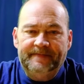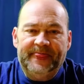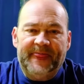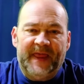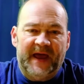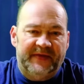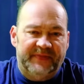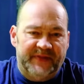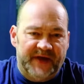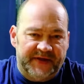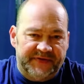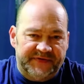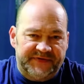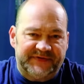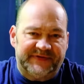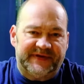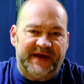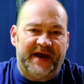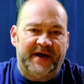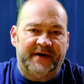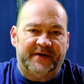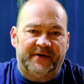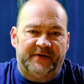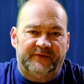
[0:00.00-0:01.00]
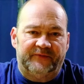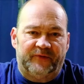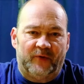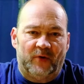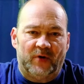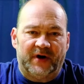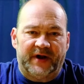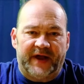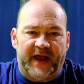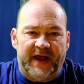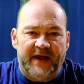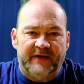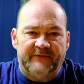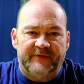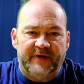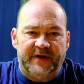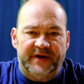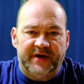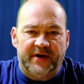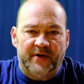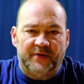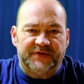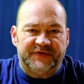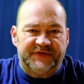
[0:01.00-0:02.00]
and then standard 4K
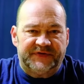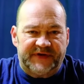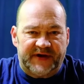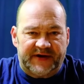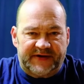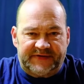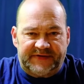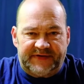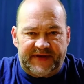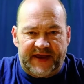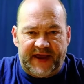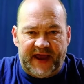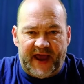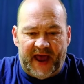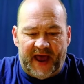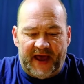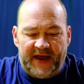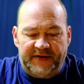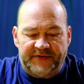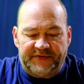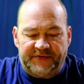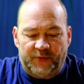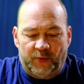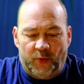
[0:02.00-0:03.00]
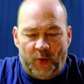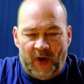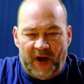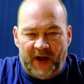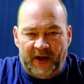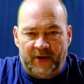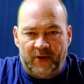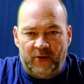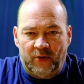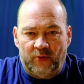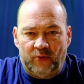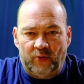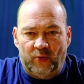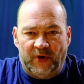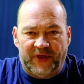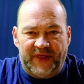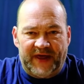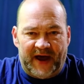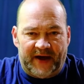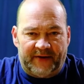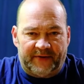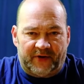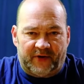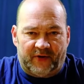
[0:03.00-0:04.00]
video 60 as well
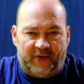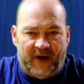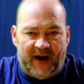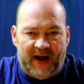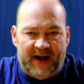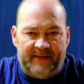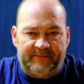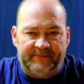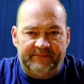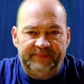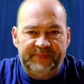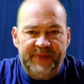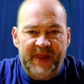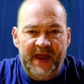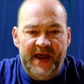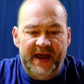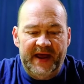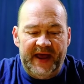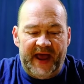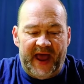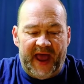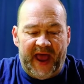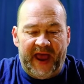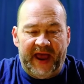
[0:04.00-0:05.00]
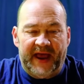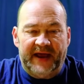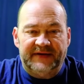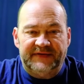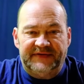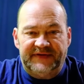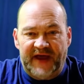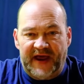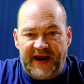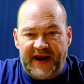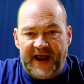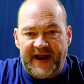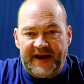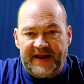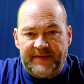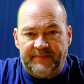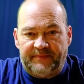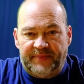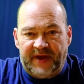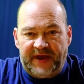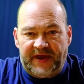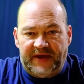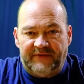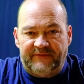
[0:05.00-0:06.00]
without a crop, and
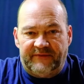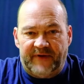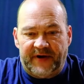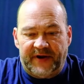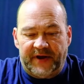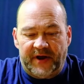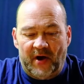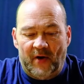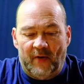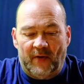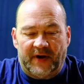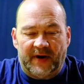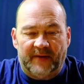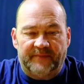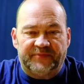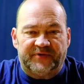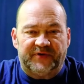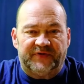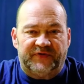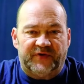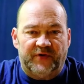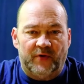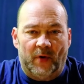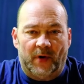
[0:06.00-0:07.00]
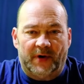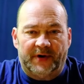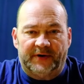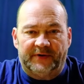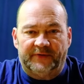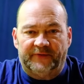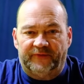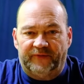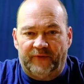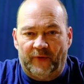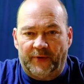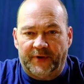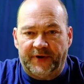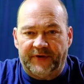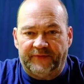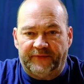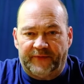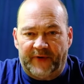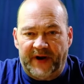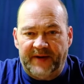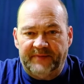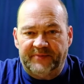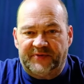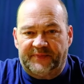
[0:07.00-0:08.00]
1080p video at up to 240
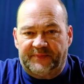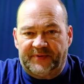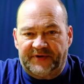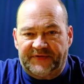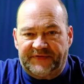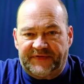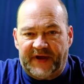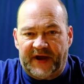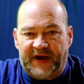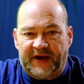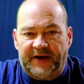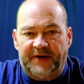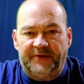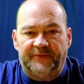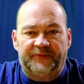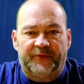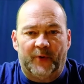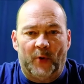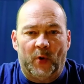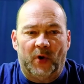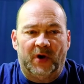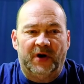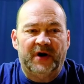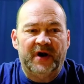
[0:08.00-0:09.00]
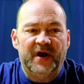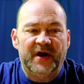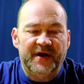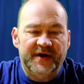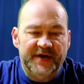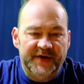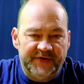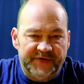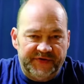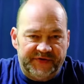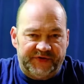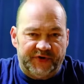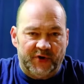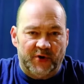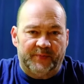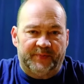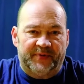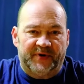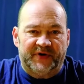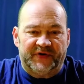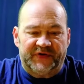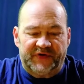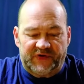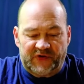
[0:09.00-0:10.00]
frames per second for
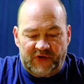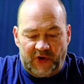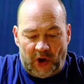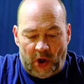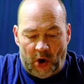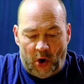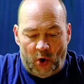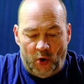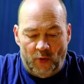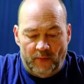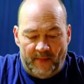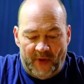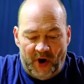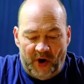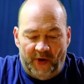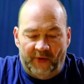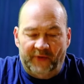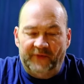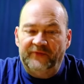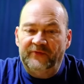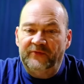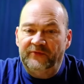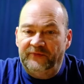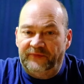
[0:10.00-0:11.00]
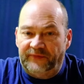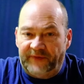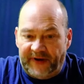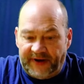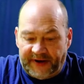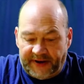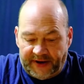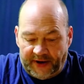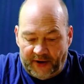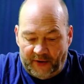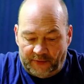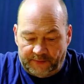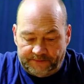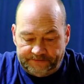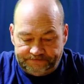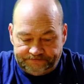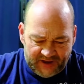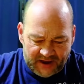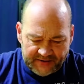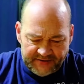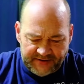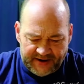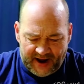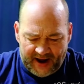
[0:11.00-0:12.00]
super slow-mo video.
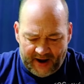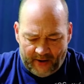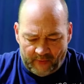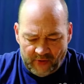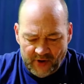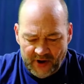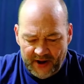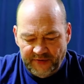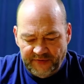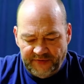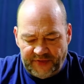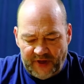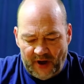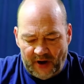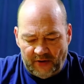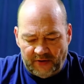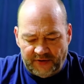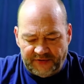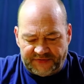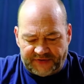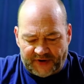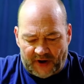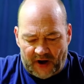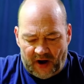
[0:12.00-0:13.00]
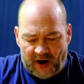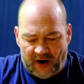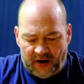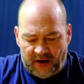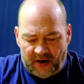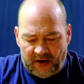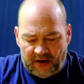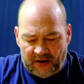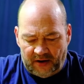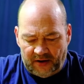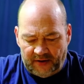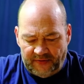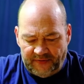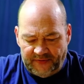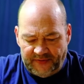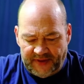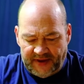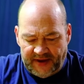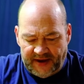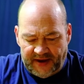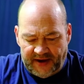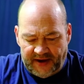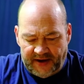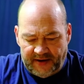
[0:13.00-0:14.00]
Now, those are
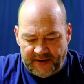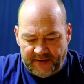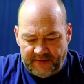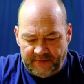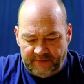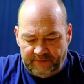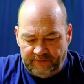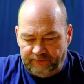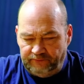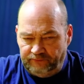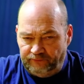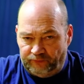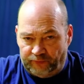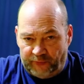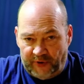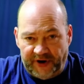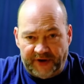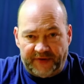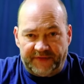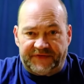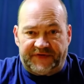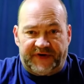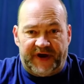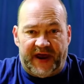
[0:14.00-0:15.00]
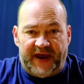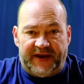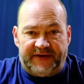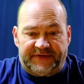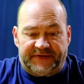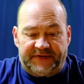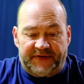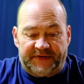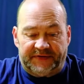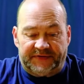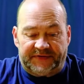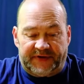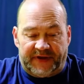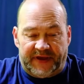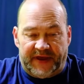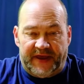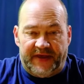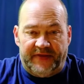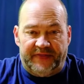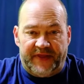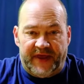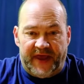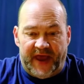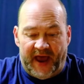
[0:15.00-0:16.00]
the real changes
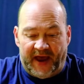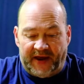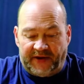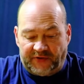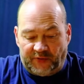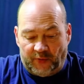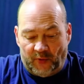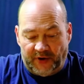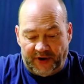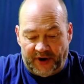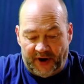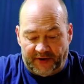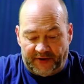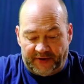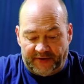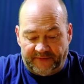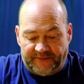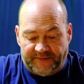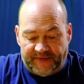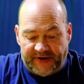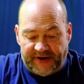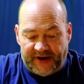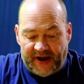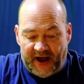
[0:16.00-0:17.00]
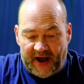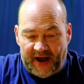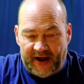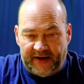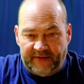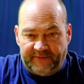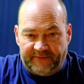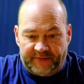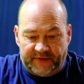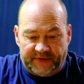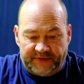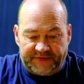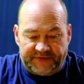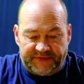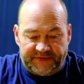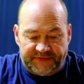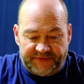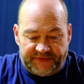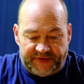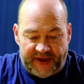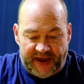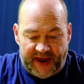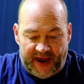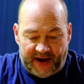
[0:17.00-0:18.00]
in the X100VI
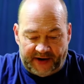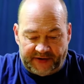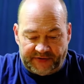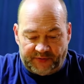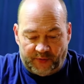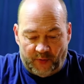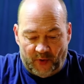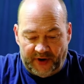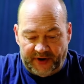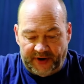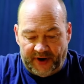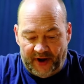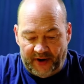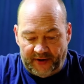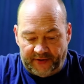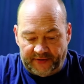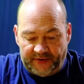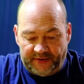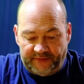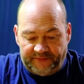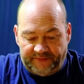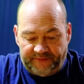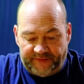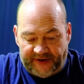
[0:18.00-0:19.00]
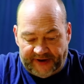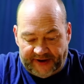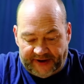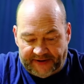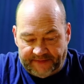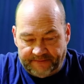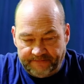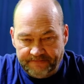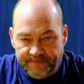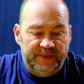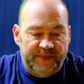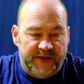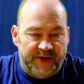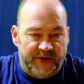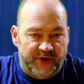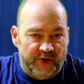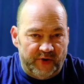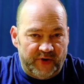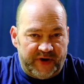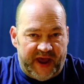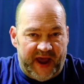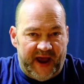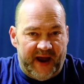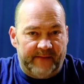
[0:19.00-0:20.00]
versus the X100V. The
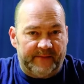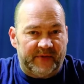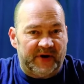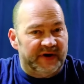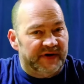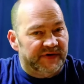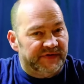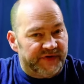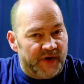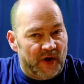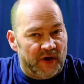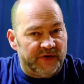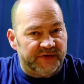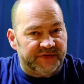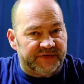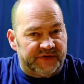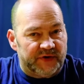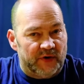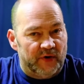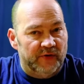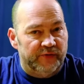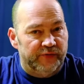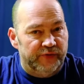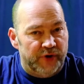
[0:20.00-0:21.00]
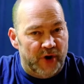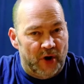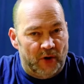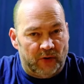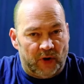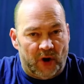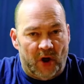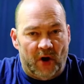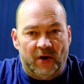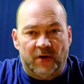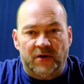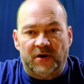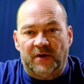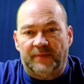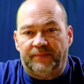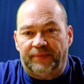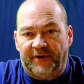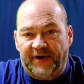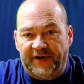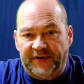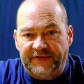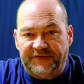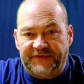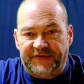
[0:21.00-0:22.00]
new camera is also no longer
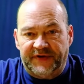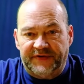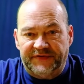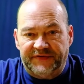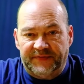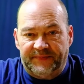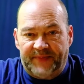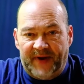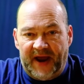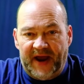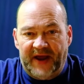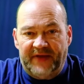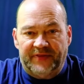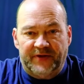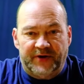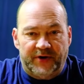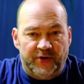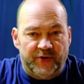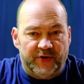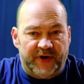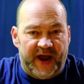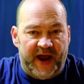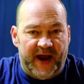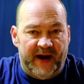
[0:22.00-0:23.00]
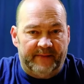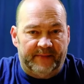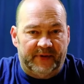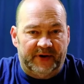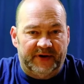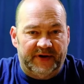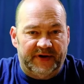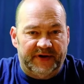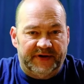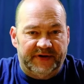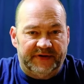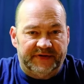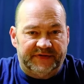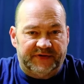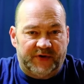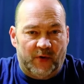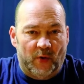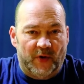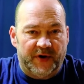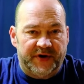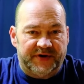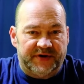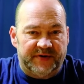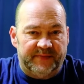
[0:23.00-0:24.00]
produced in Japan. The new camera is
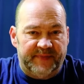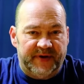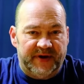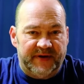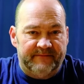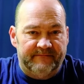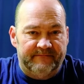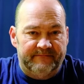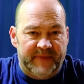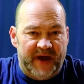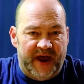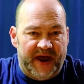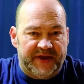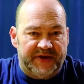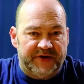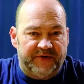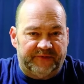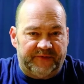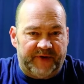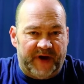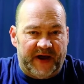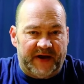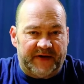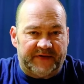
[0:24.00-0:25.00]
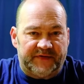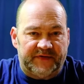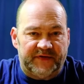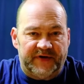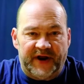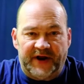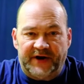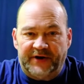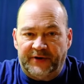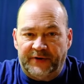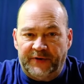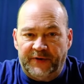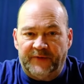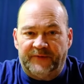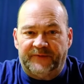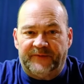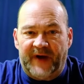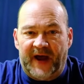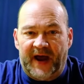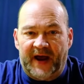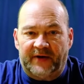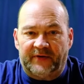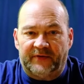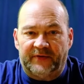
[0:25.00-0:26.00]
going to be manufactured at a new
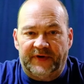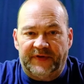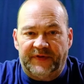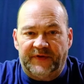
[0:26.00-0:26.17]
factory